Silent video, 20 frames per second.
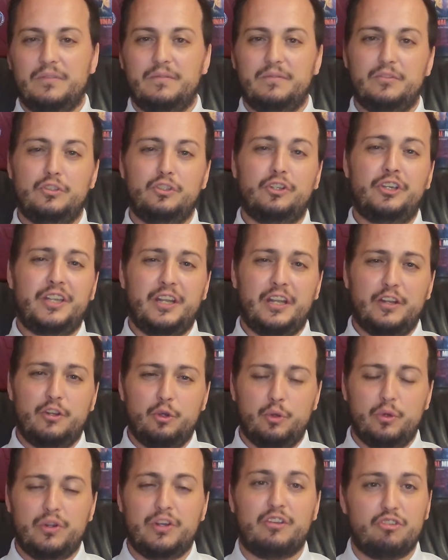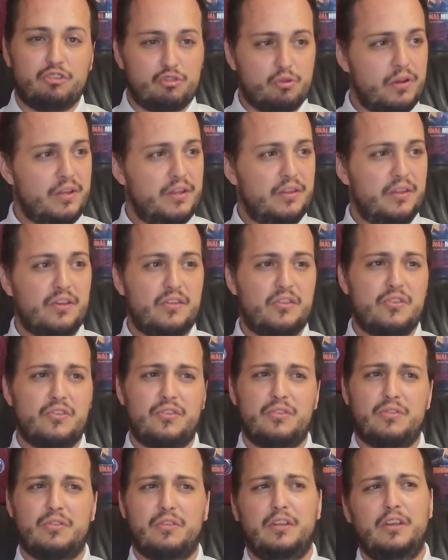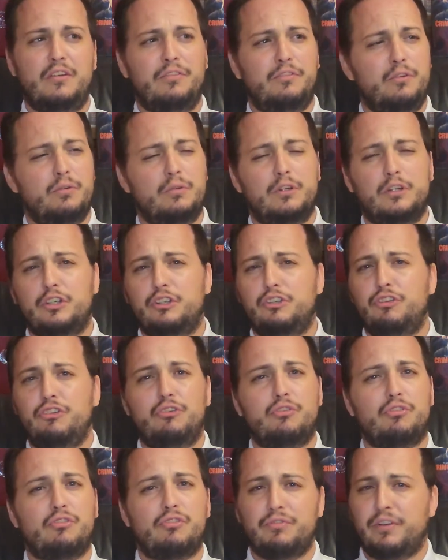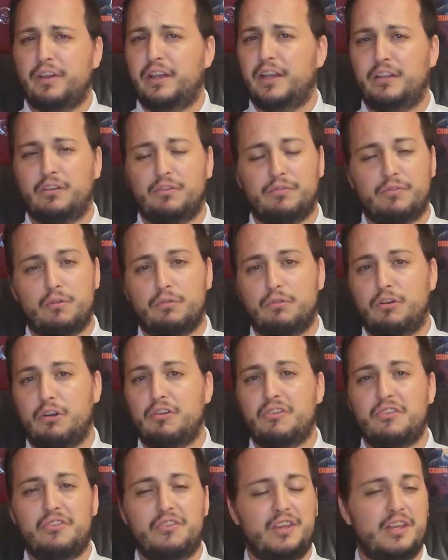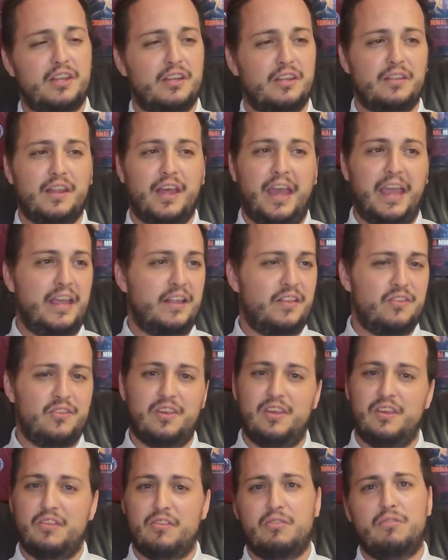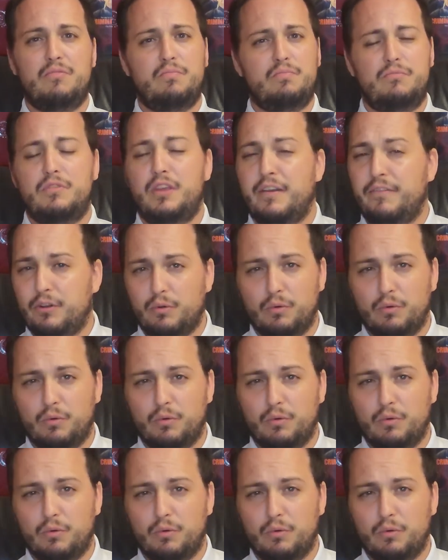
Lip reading: Looking at who would enjoy this, if you were a huge fan of the rock scene in the 80s, give it a